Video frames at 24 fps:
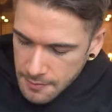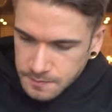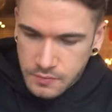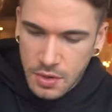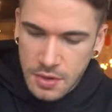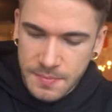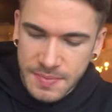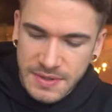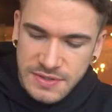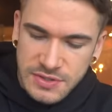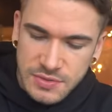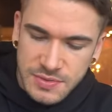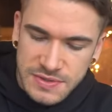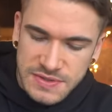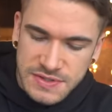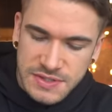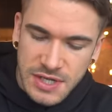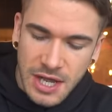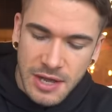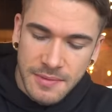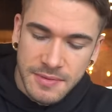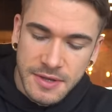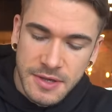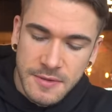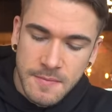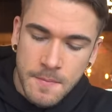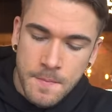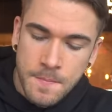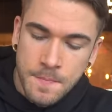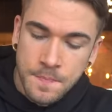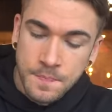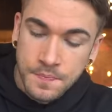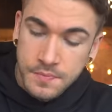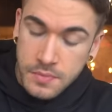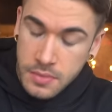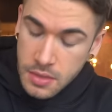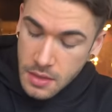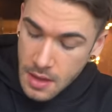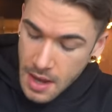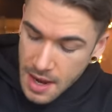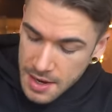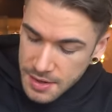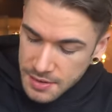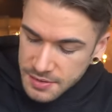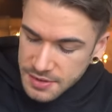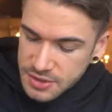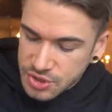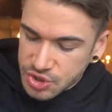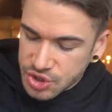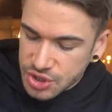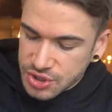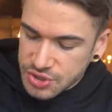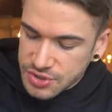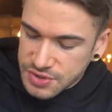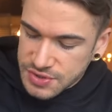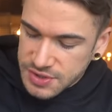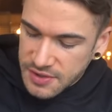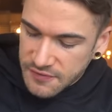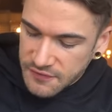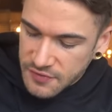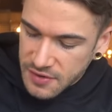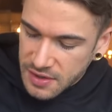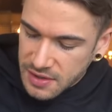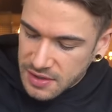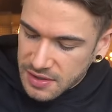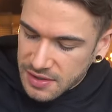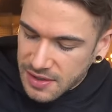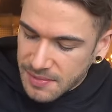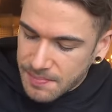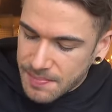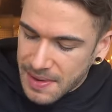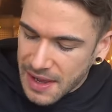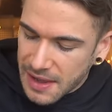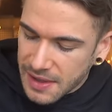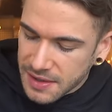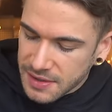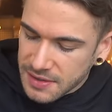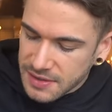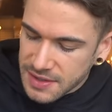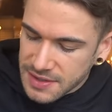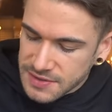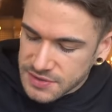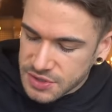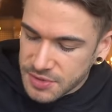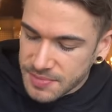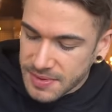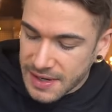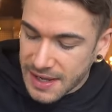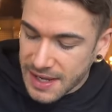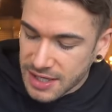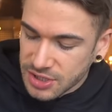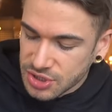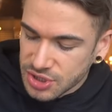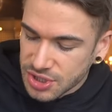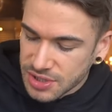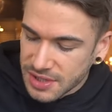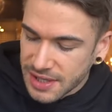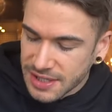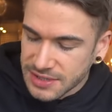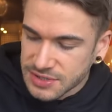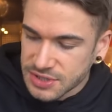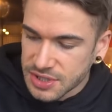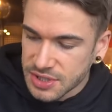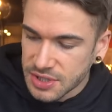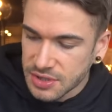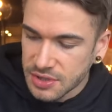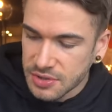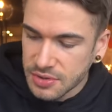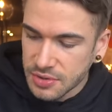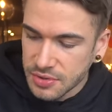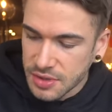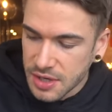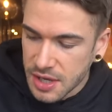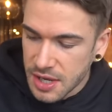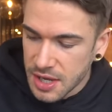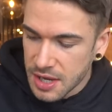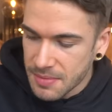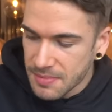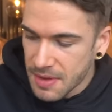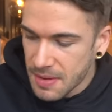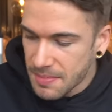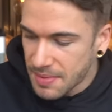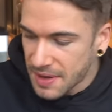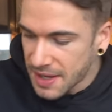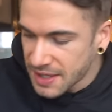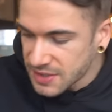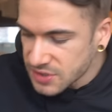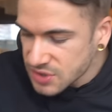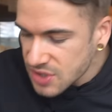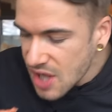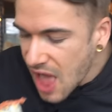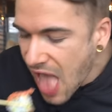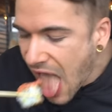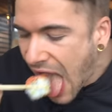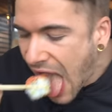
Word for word: Good bits of wasabi. I know the ginger's there for a palate cleanser, but I actually like to include it in my bites.